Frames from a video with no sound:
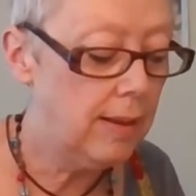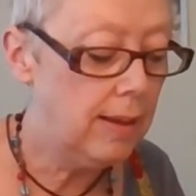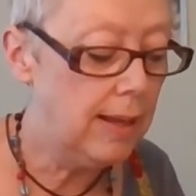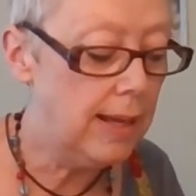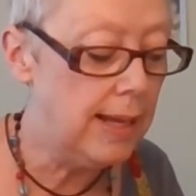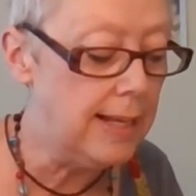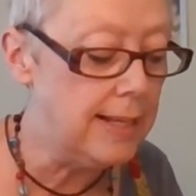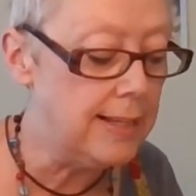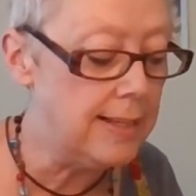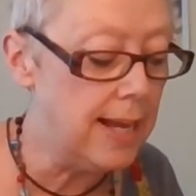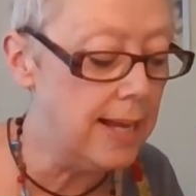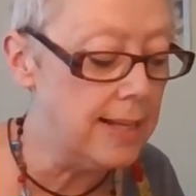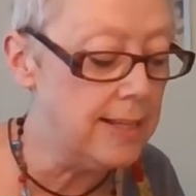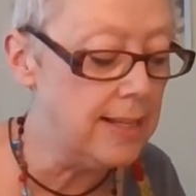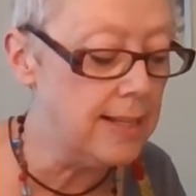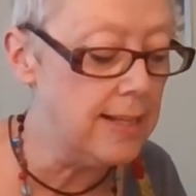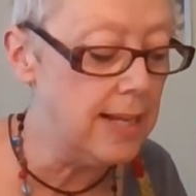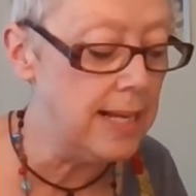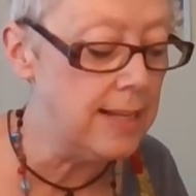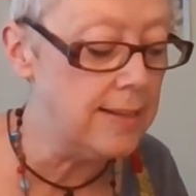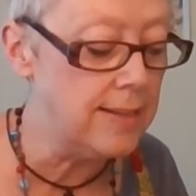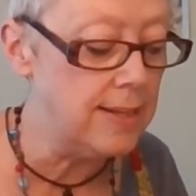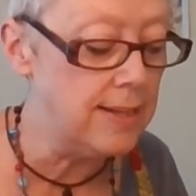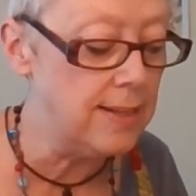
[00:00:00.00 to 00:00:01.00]
He said to
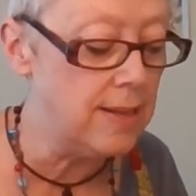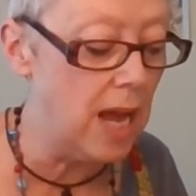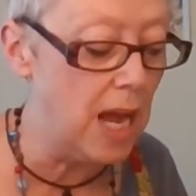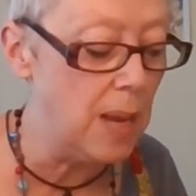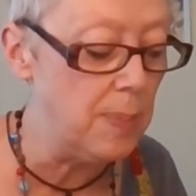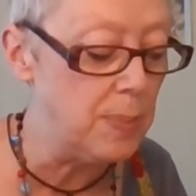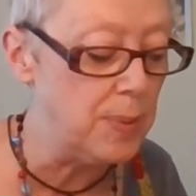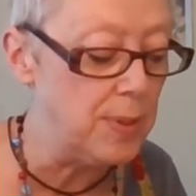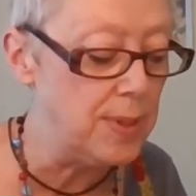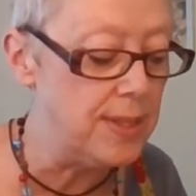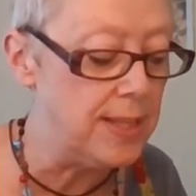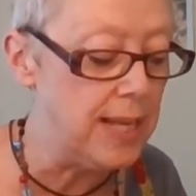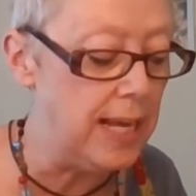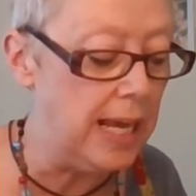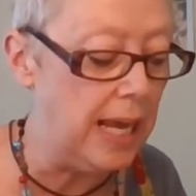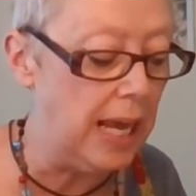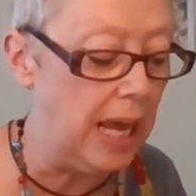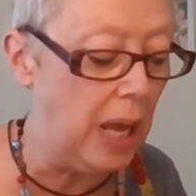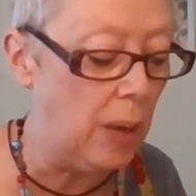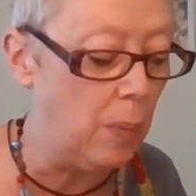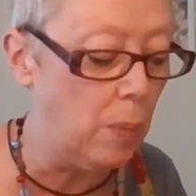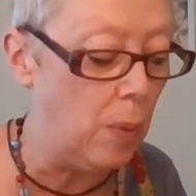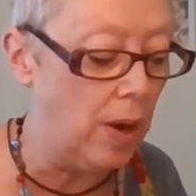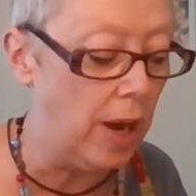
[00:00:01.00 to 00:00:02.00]
his disciples, "Sit
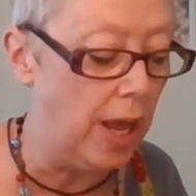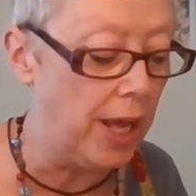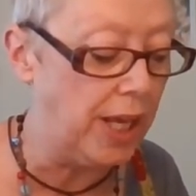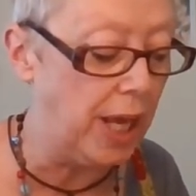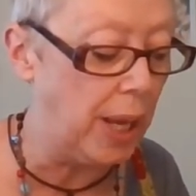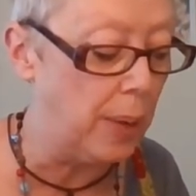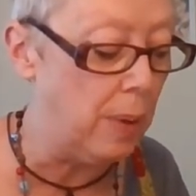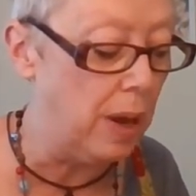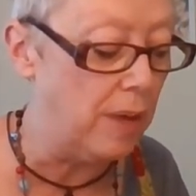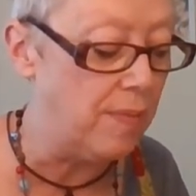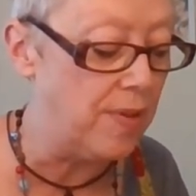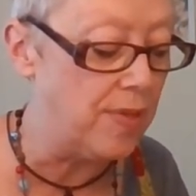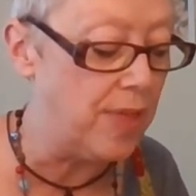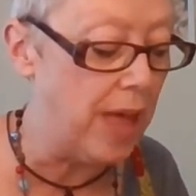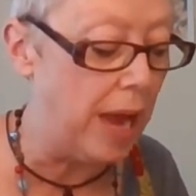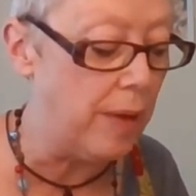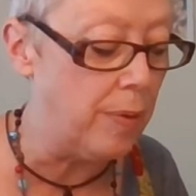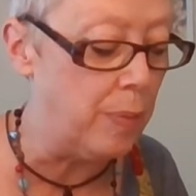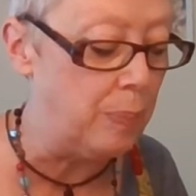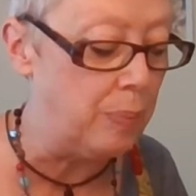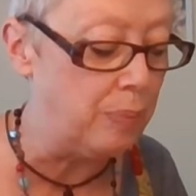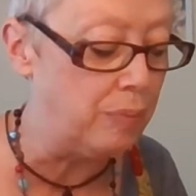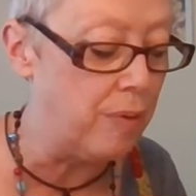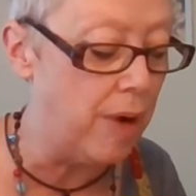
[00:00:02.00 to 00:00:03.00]
here while I go over
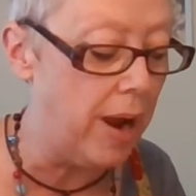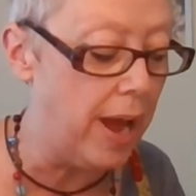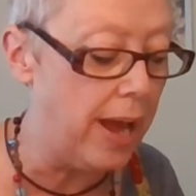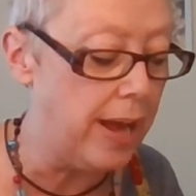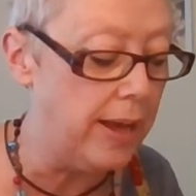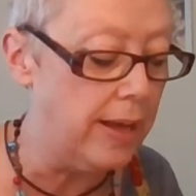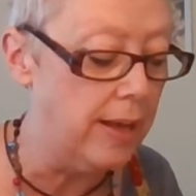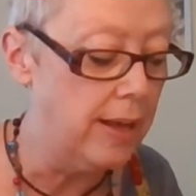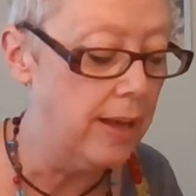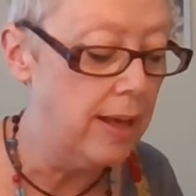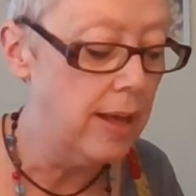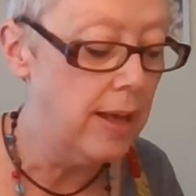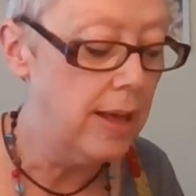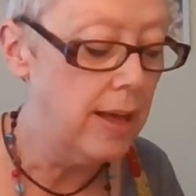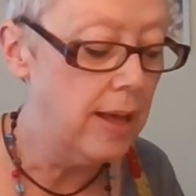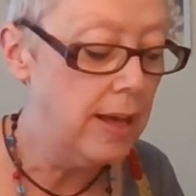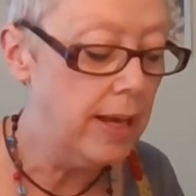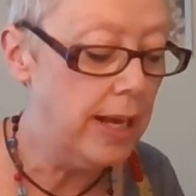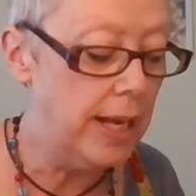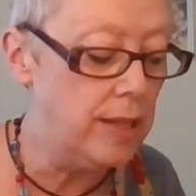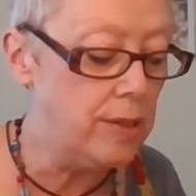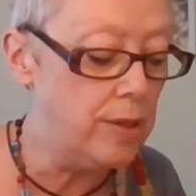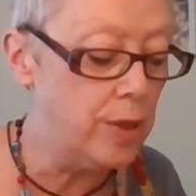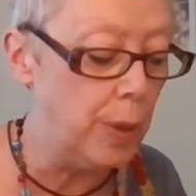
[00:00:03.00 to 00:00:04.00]
there and pray."
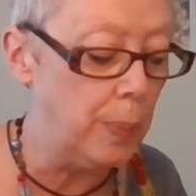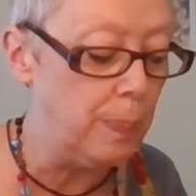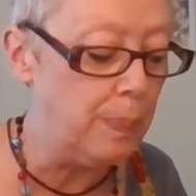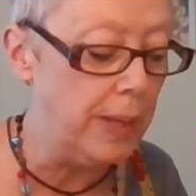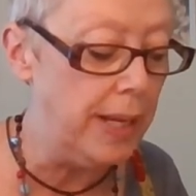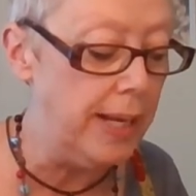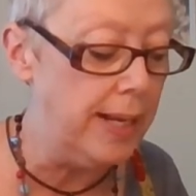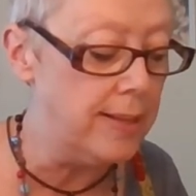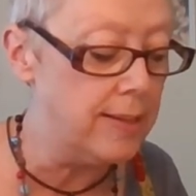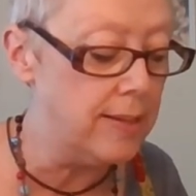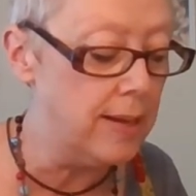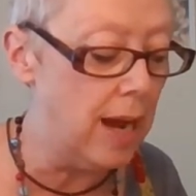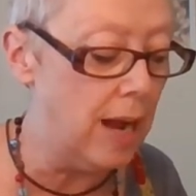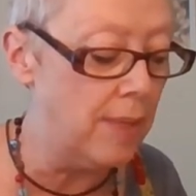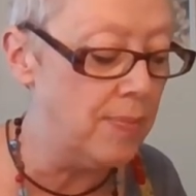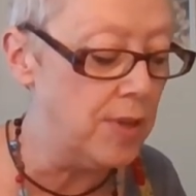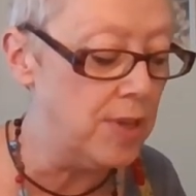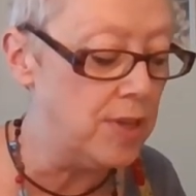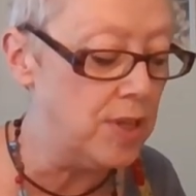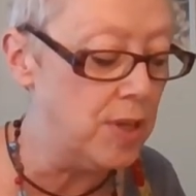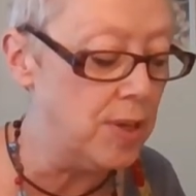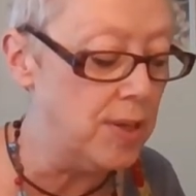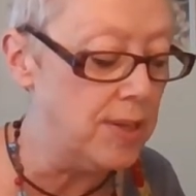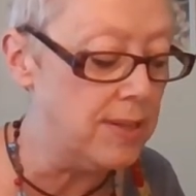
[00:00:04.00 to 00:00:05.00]
He took Peter and the
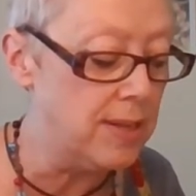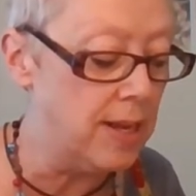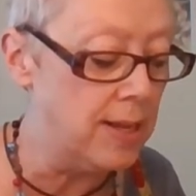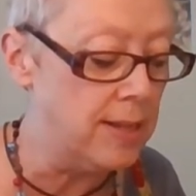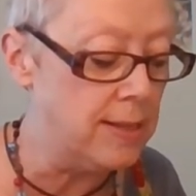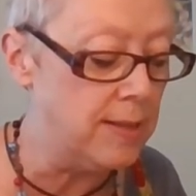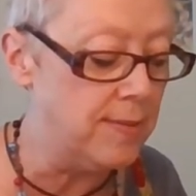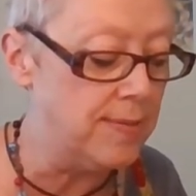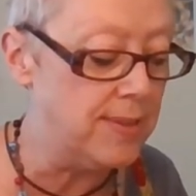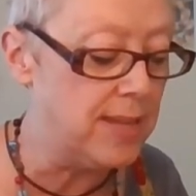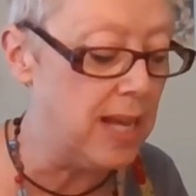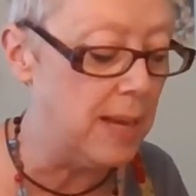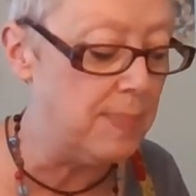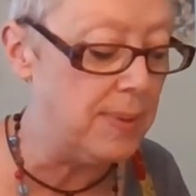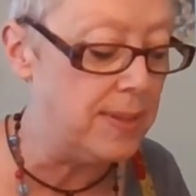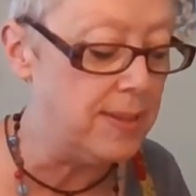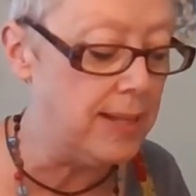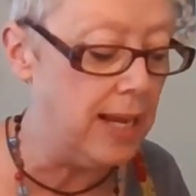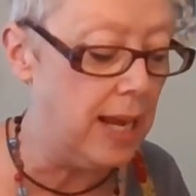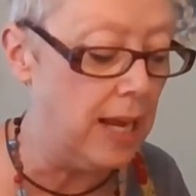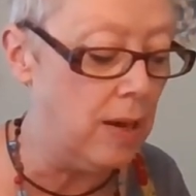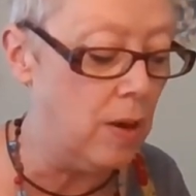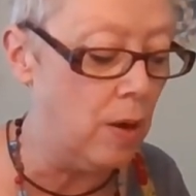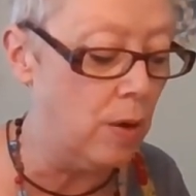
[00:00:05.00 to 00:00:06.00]
two sons of
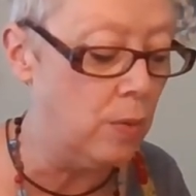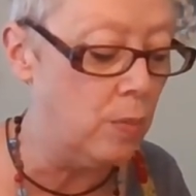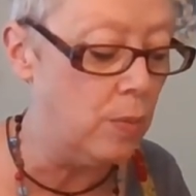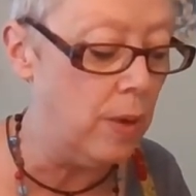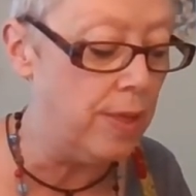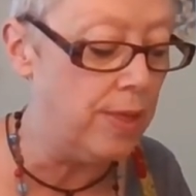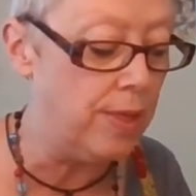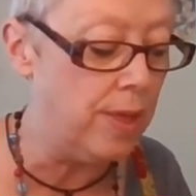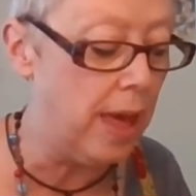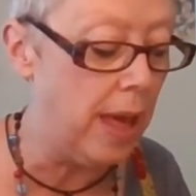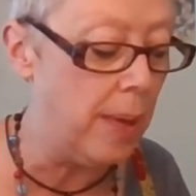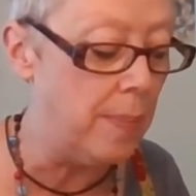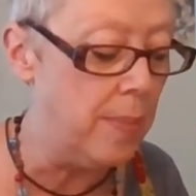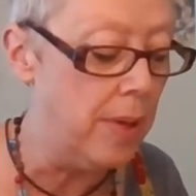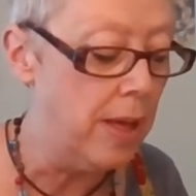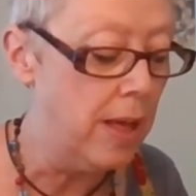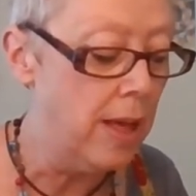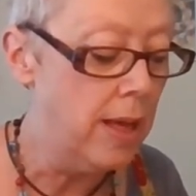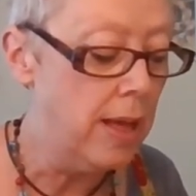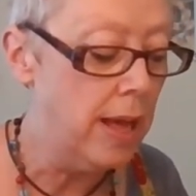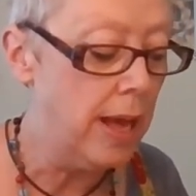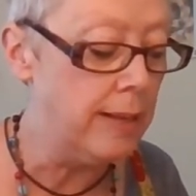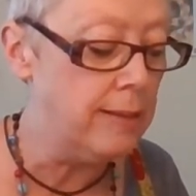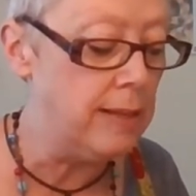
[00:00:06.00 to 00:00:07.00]
Zebedee along with him,
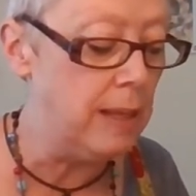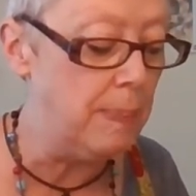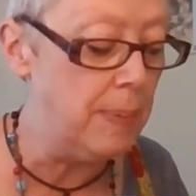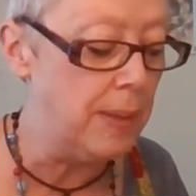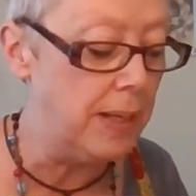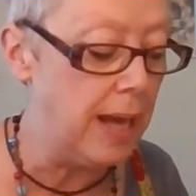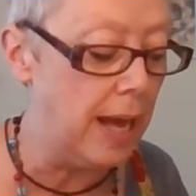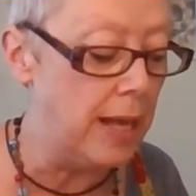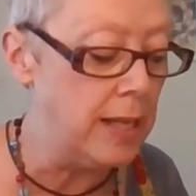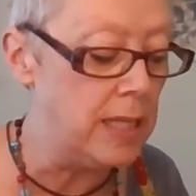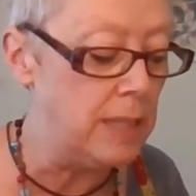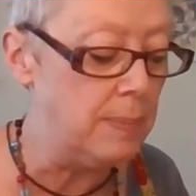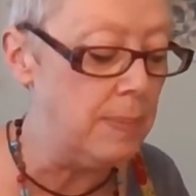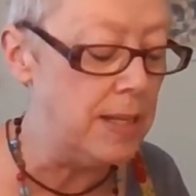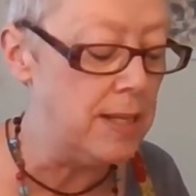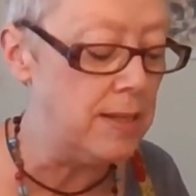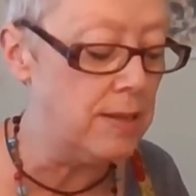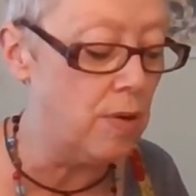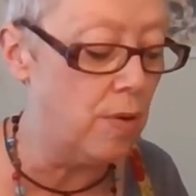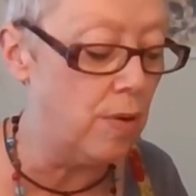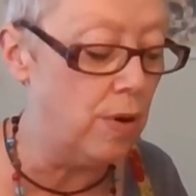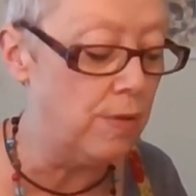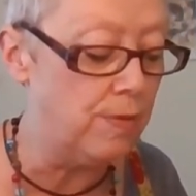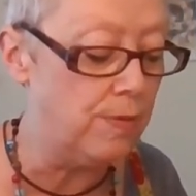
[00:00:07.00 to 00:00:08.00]
and he began to be
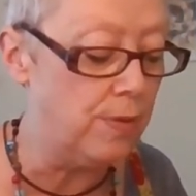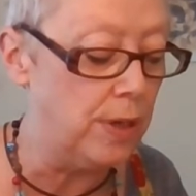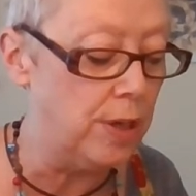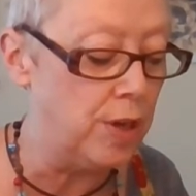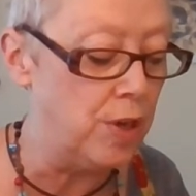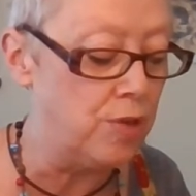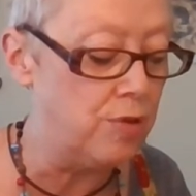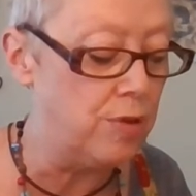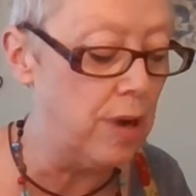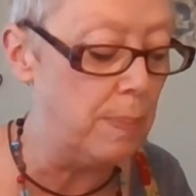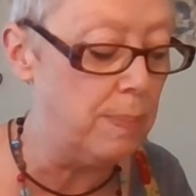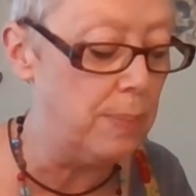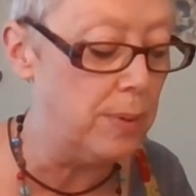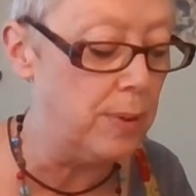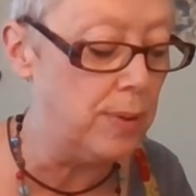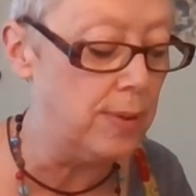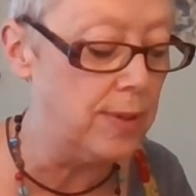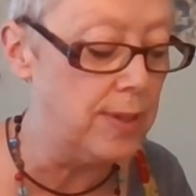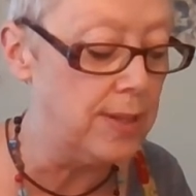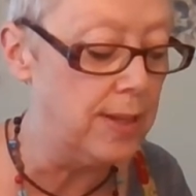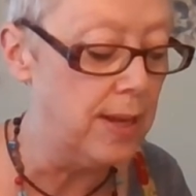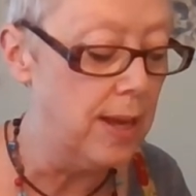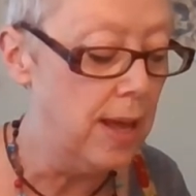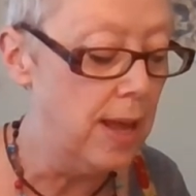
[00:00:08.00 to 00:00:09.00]
sorrowful and
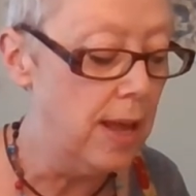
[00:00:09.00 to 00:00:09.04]
troubled.